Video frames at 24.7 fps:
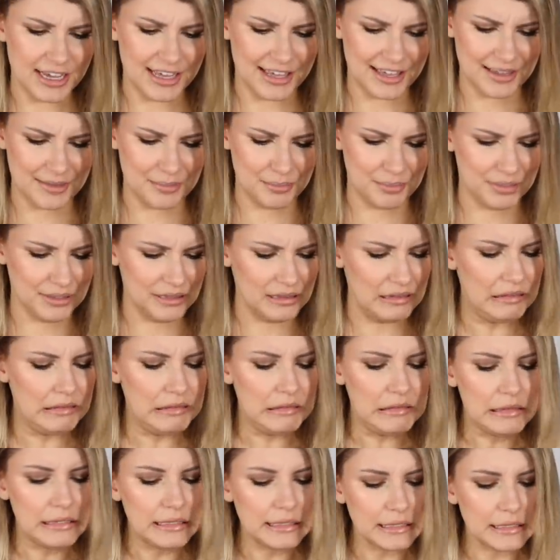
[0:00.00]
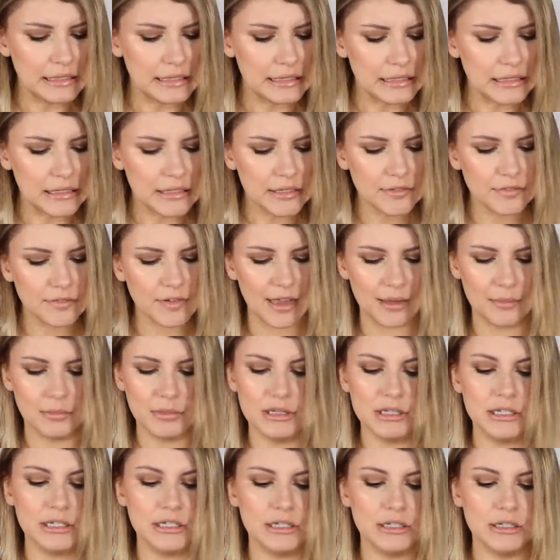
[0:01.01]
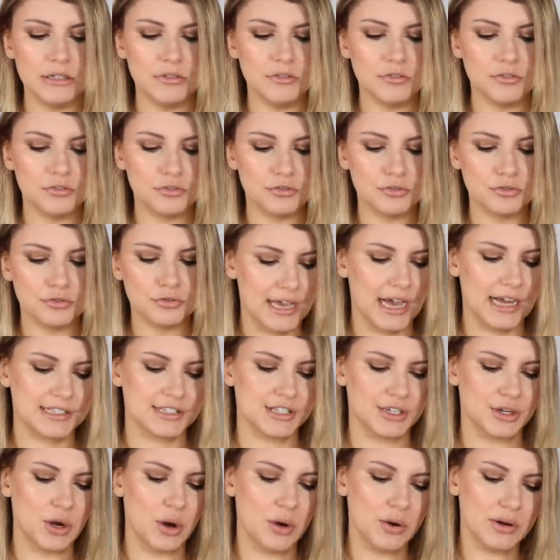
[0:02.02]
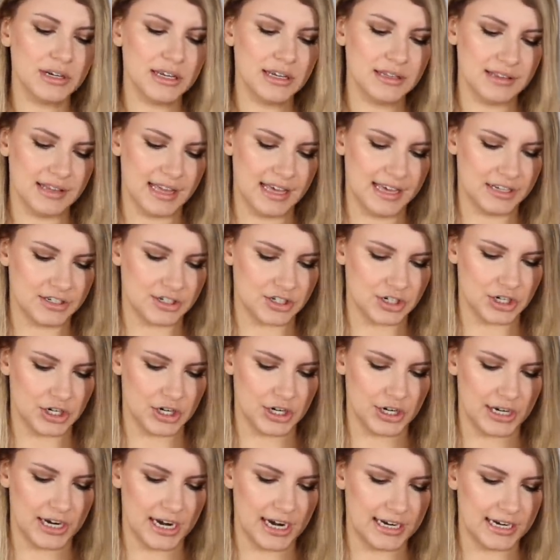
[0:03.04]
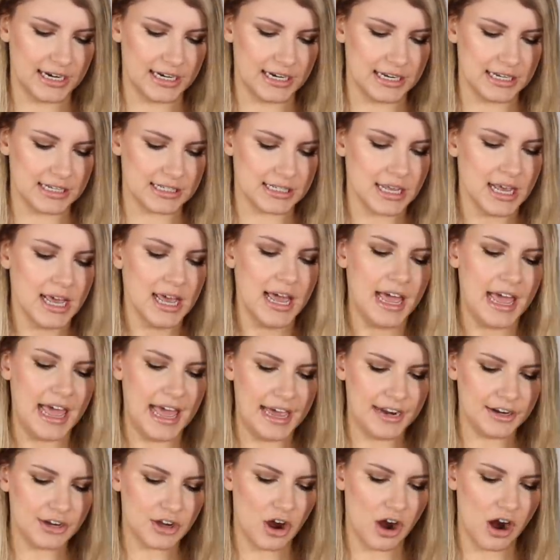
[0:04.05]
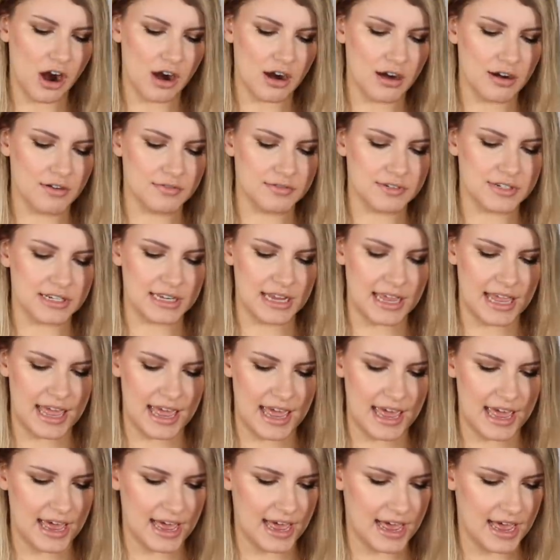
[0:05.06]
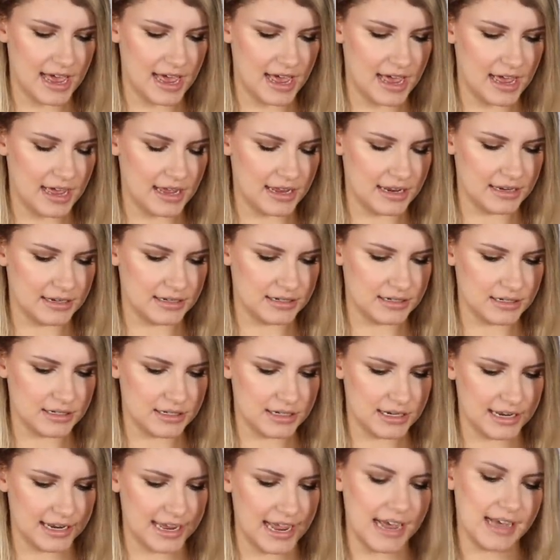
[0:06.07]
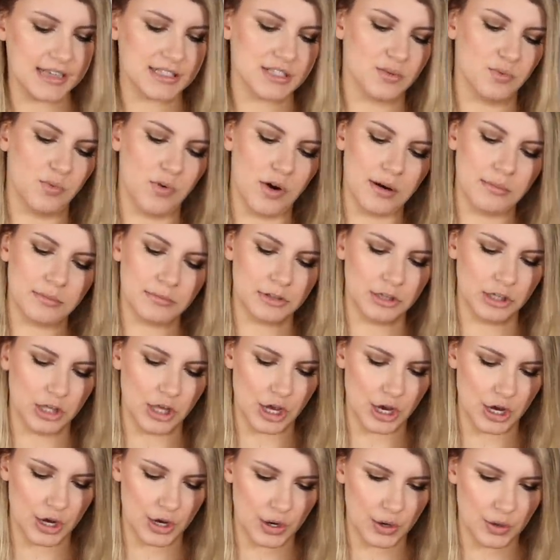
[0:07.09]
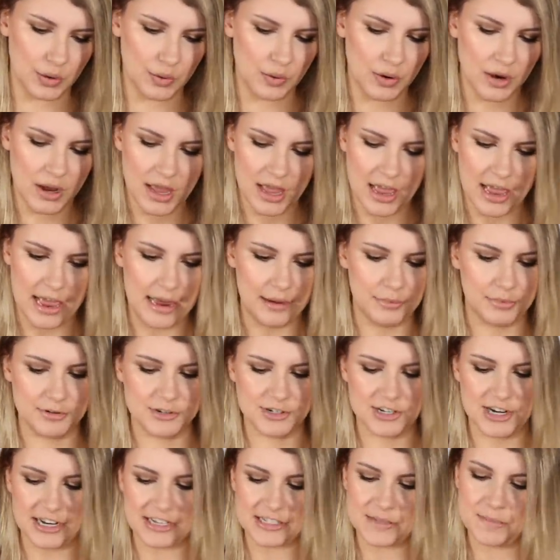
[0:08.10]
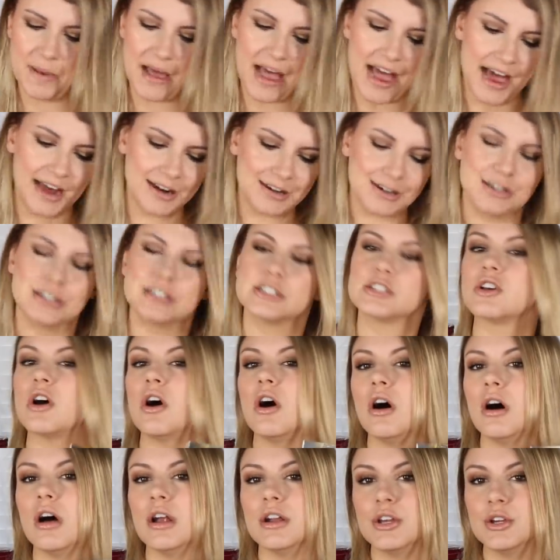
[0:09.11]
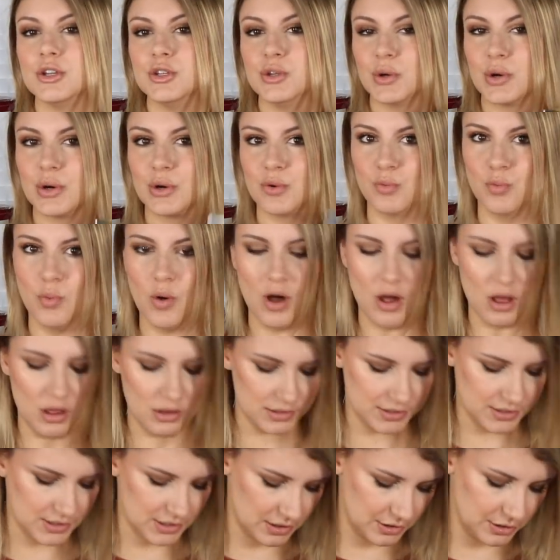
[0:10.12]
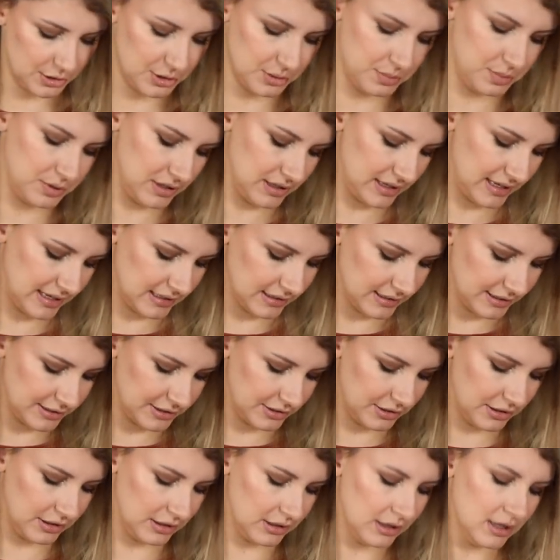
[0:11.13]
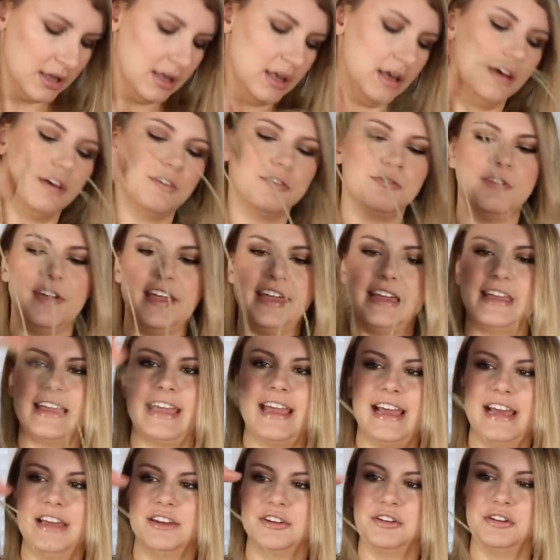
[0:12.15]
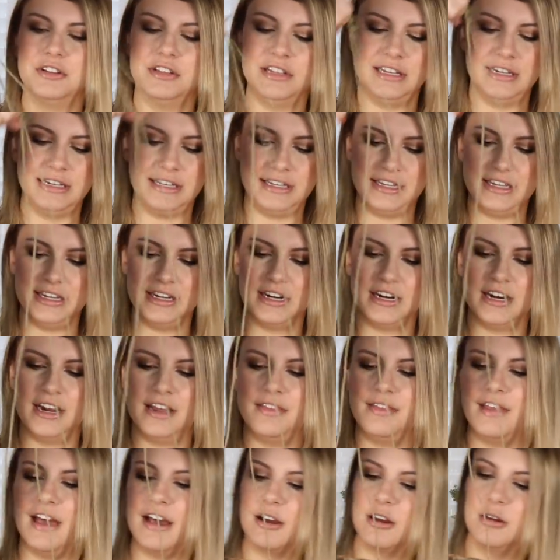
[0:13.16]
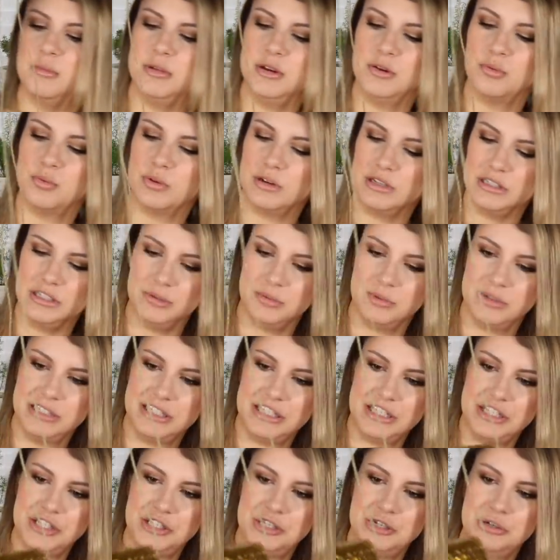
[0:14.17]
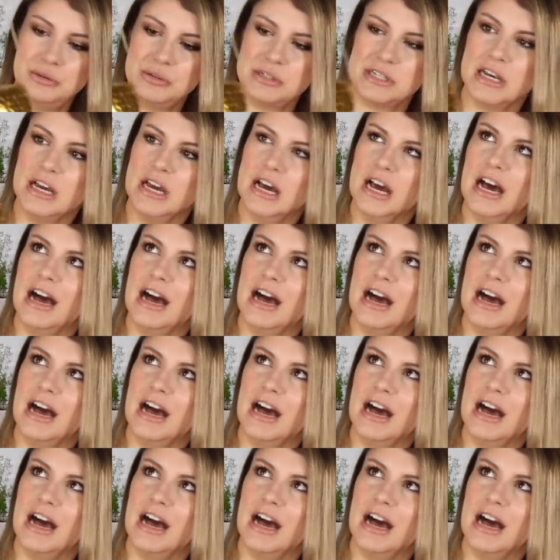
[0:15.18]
I believe. Yeah, it's a coconut lantern and it is hand carved and it casts a warm glow and projects patterns on your wall. So you could put like a little fake candle in here and that could be really, really cute.